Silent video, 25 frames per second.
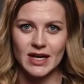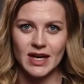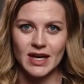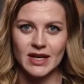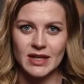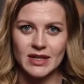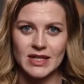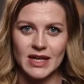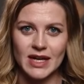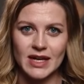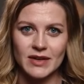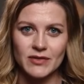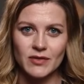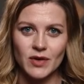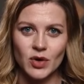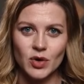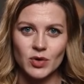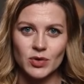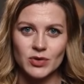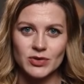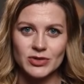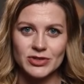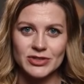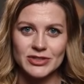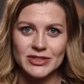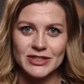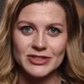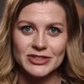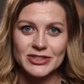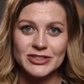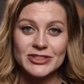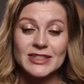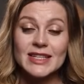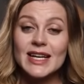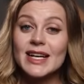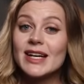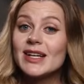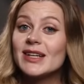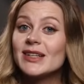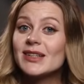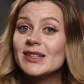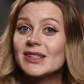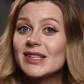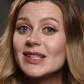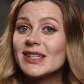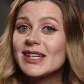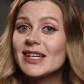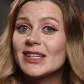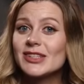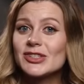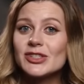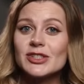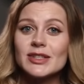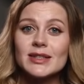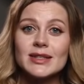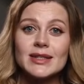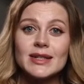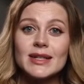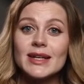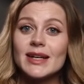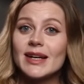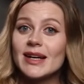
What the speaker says: archive holds the desired collection.